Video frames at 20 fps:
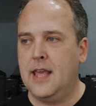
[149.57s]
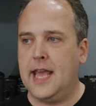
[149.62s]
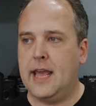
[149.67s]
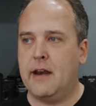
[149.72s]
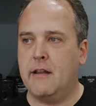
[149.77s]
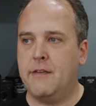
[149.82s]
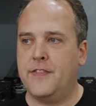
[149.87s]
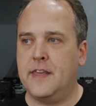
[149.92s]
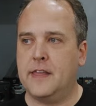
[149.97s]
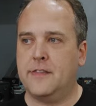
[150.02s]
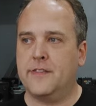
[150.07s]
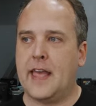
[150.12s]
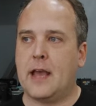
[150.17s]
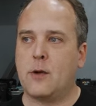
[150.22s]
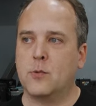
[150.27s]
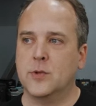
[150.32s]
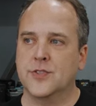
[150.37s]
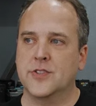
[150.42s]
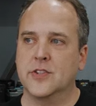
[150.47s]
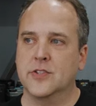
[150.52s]
And I think
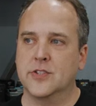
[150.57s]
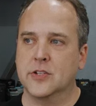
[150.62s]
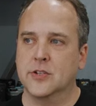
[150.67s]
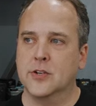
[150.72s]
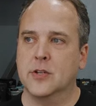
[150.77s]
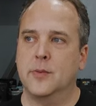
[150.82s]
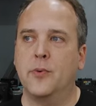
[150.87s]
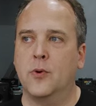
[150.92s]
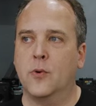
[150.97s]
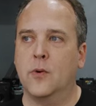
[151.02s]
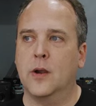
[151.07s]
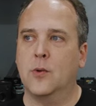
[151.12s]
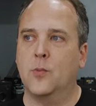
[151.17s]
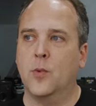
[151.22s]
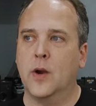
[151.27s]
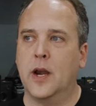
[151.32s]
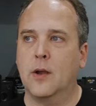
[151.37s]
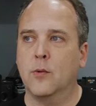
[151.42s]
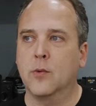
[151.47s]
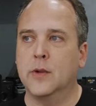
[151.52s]
that was the turning point
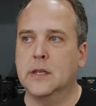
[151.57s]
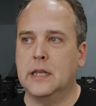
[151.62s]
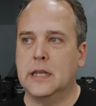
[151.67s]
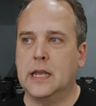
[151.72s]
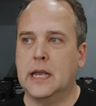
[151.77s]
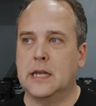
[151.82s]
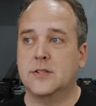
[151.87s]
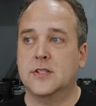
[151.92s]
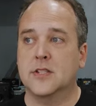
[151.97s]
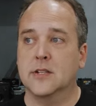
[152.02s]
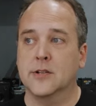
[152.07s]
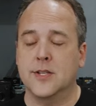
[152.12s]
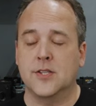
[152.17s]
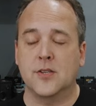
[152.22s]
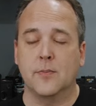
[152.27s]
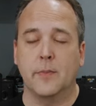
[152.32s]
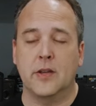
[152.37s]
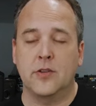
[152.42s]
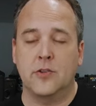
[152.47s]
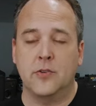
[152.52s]
when I really got
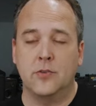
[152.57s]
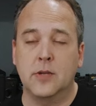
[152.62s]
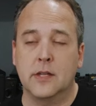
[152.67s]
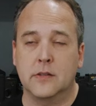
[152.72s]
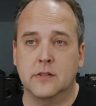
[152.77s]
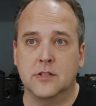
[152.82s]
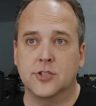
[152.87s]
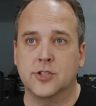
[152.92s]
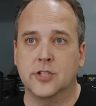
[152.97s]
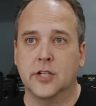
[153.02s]
serious about doing the